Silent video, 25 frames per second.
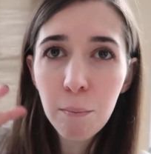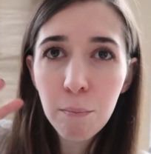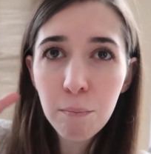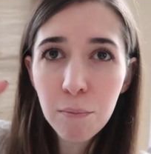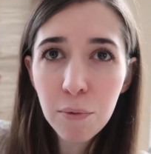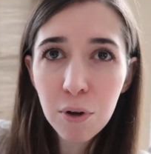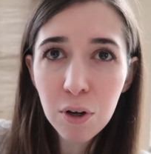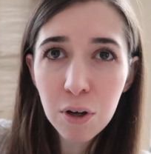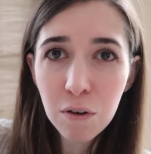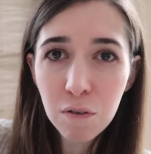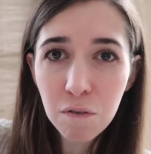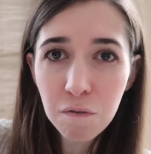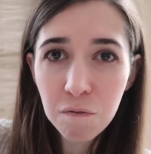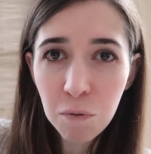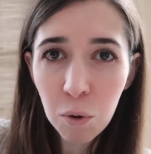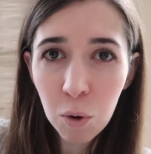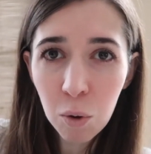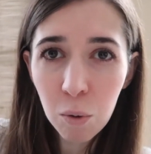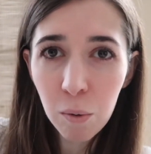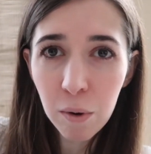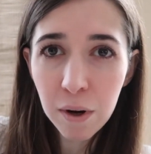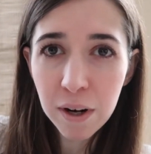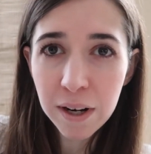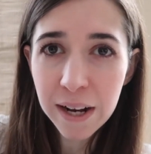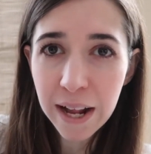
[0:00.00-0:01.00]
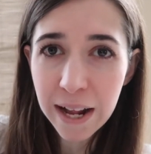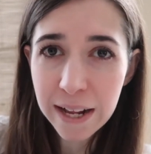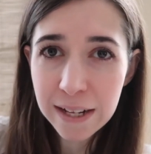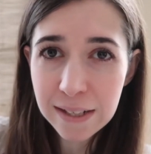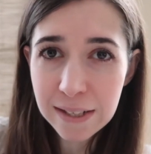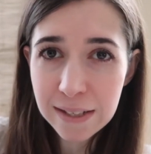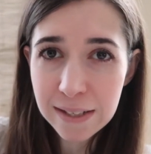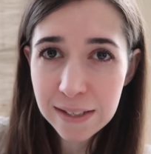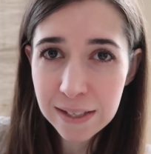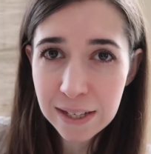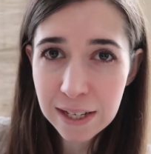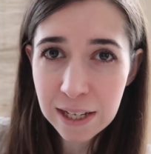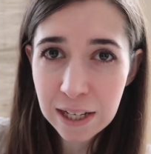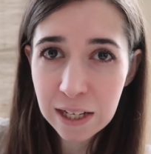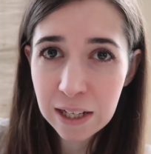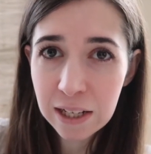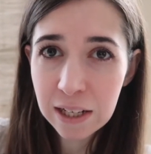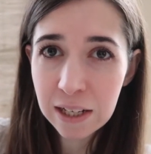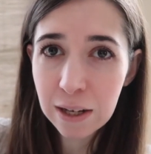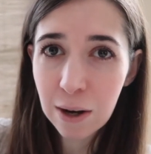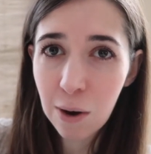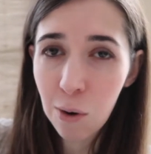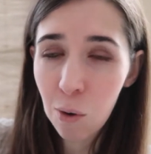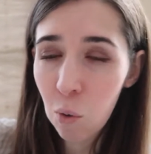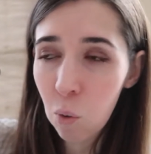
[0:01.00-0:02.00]
move forward and
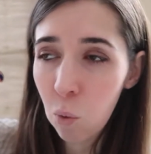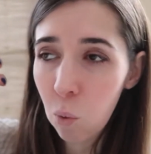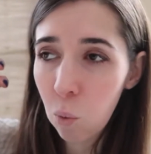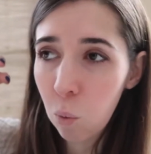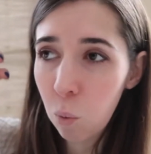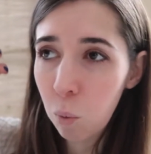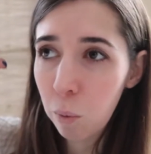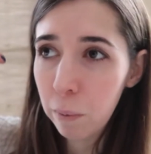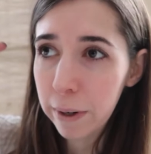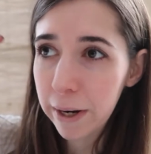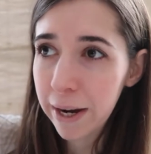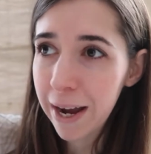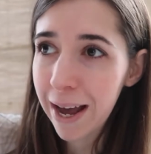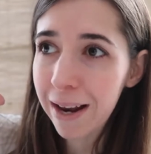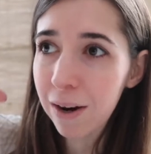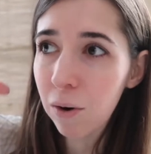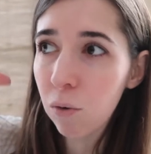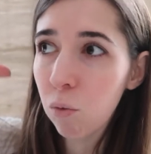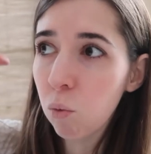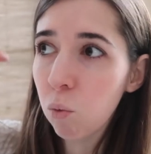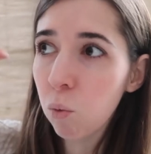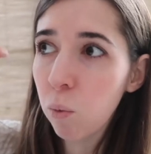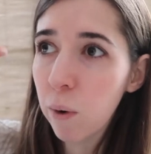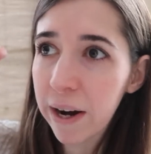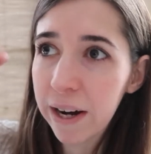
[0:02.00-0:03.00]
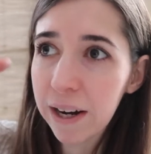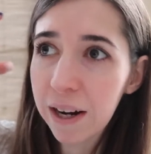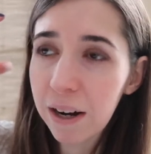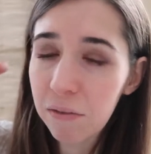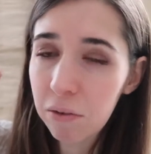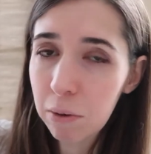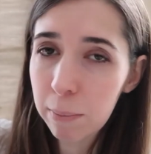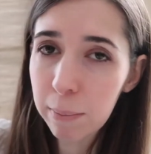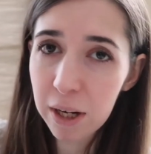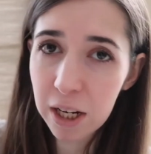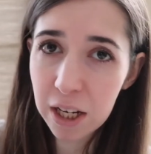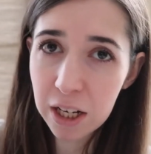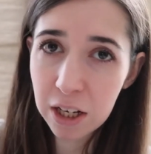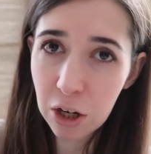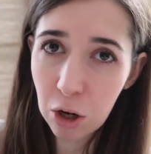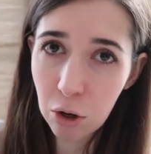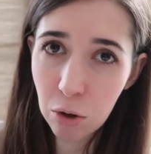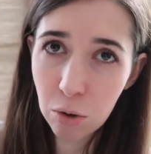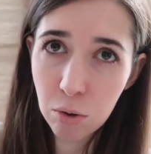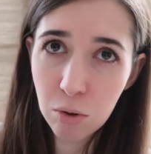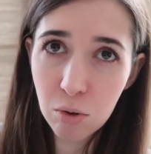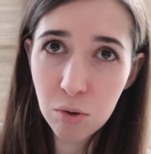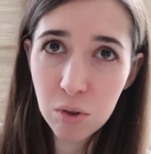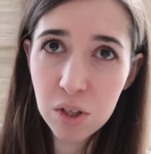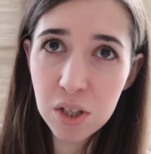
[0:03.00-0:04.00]
see kind of where everybody
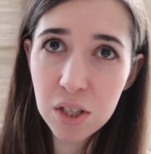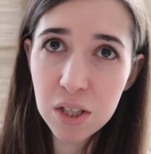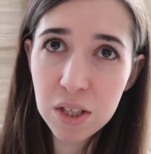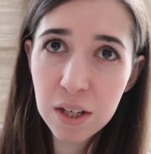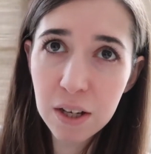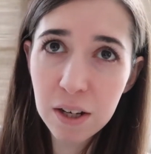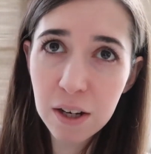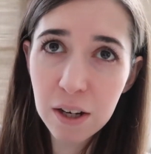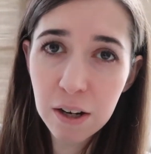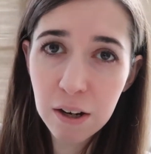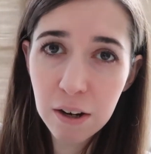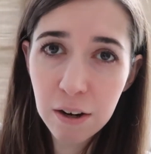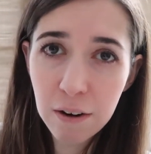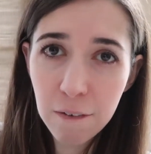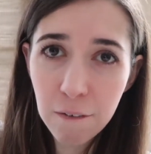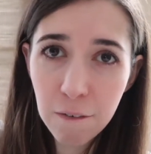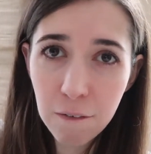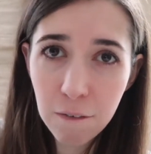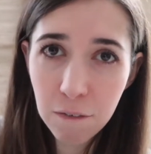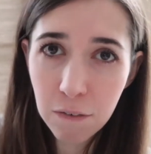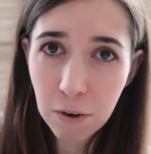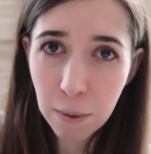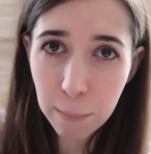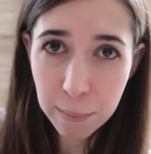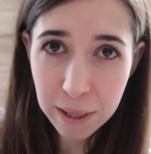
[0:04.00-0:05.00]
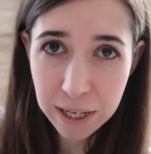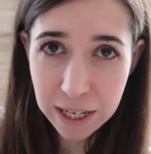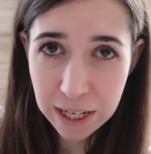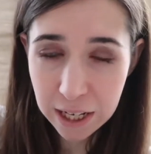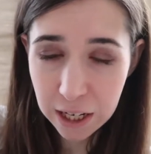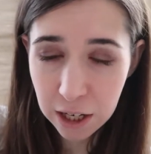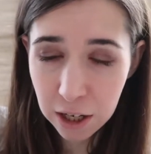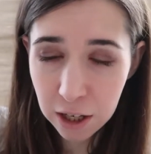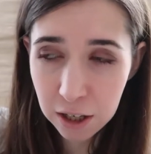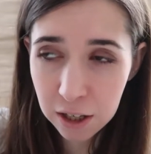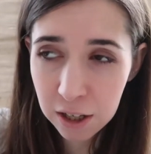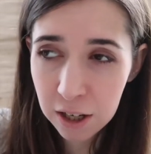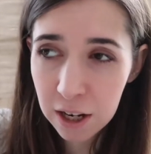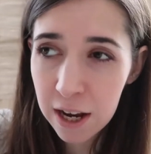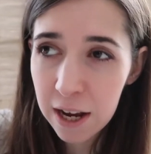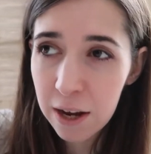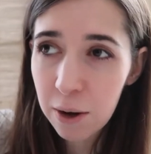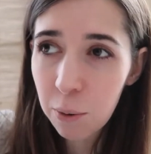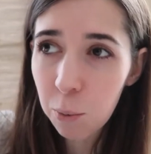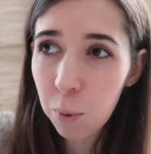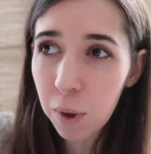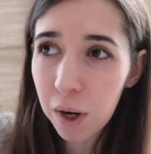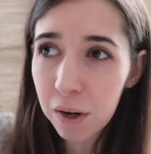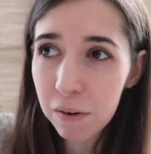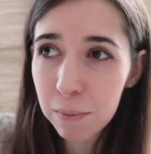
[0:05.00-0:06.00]
goes from here,
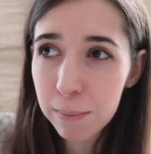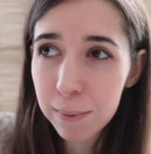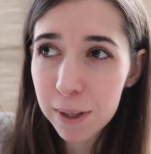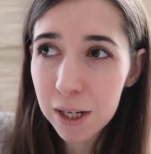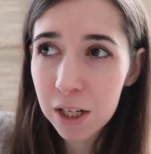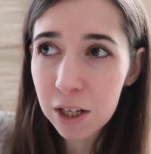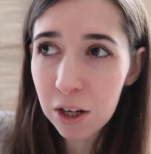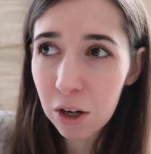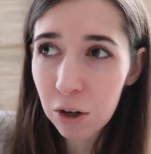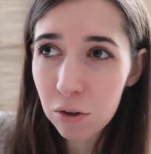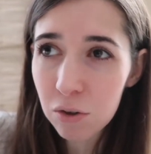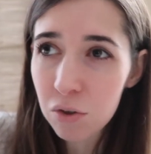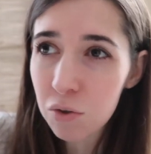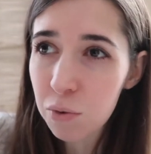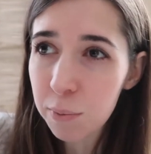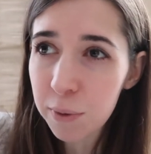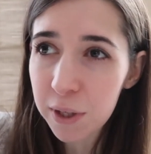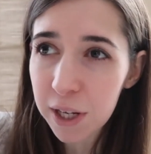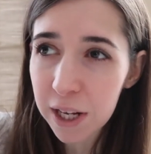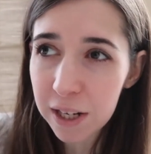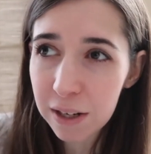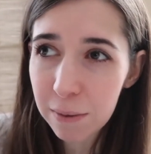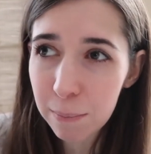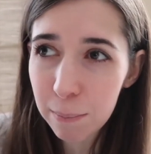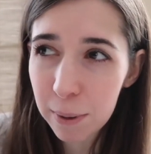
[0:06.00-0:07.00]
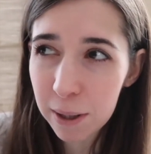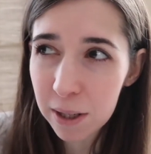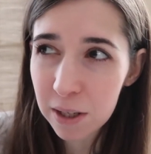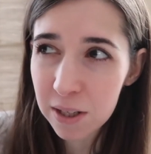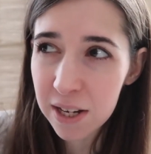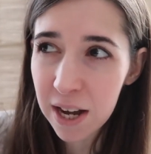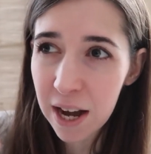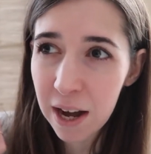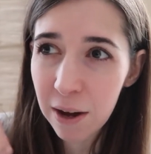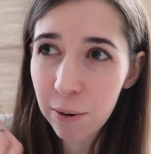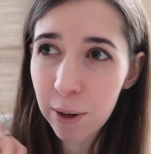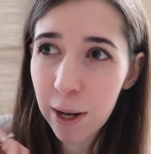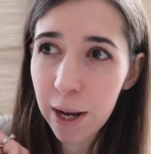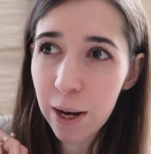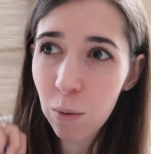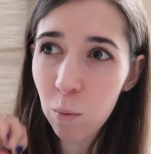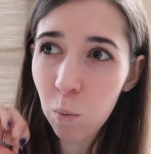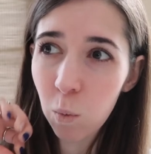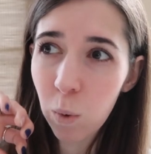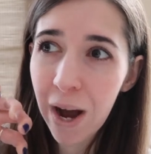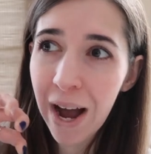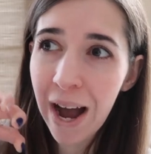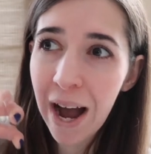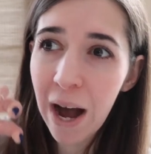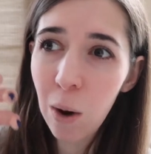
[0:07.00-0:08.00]
where everybody goes from the end of Beartown,
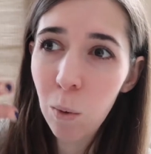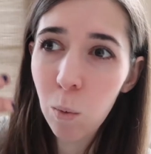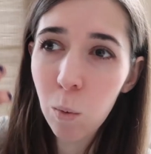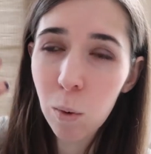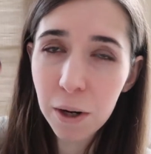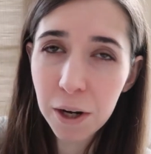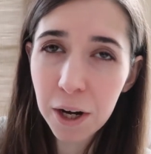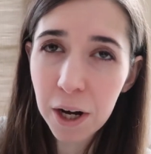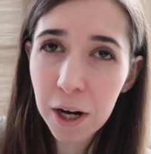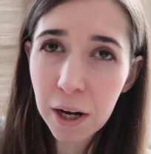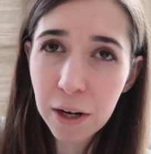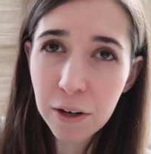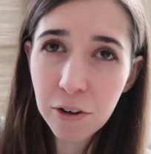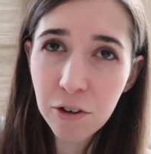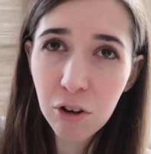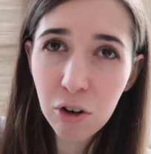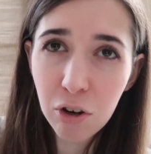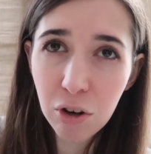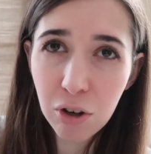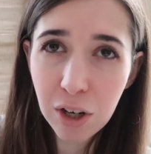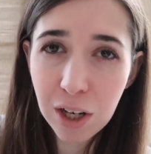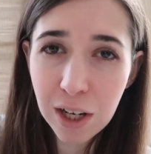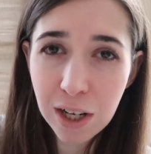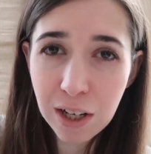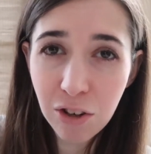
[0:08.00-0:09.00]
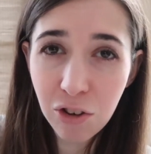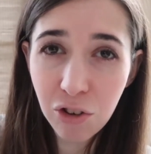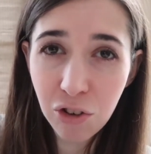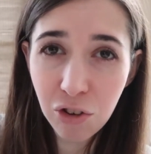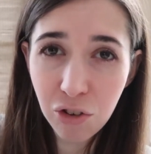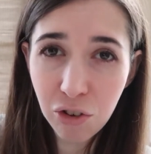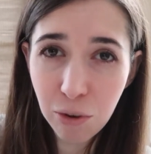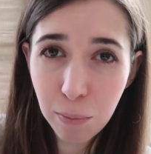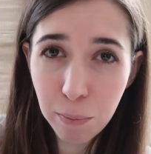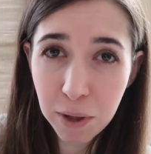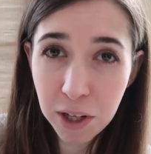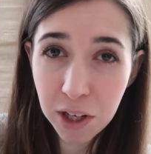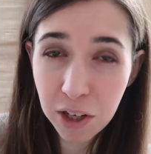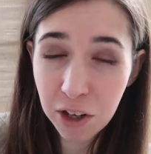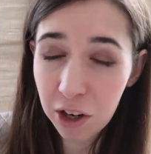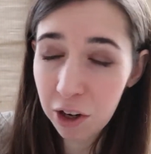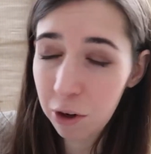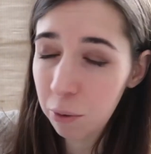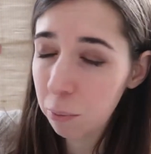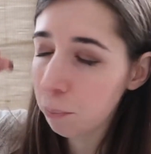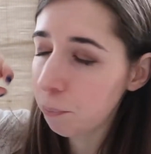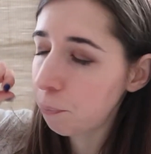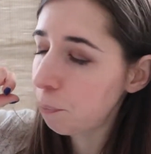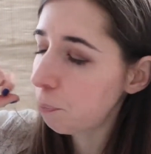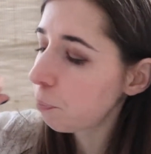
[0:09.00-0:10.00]
and how we're going to turn it into something
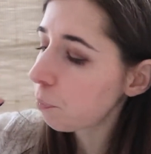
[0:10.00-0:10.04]
new.